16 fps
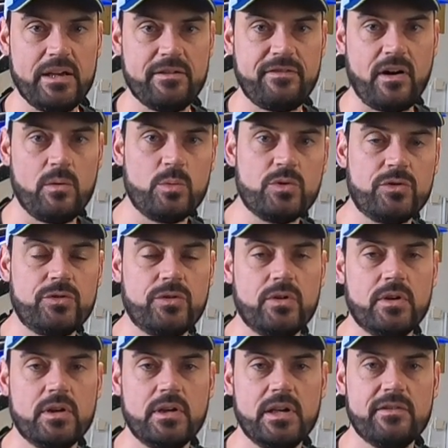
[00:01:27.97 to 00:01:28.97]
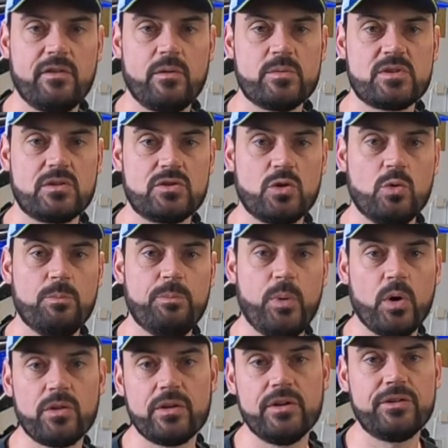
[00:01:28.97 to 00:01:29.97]
If I was at all
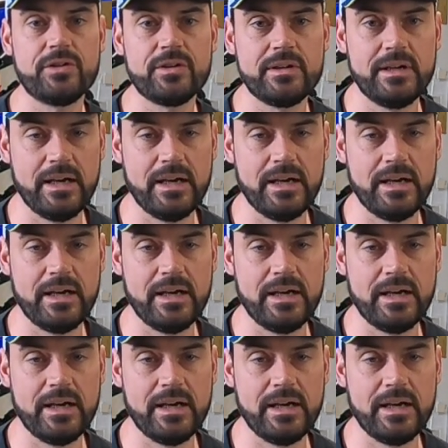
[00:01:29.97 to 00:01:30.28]
bothered,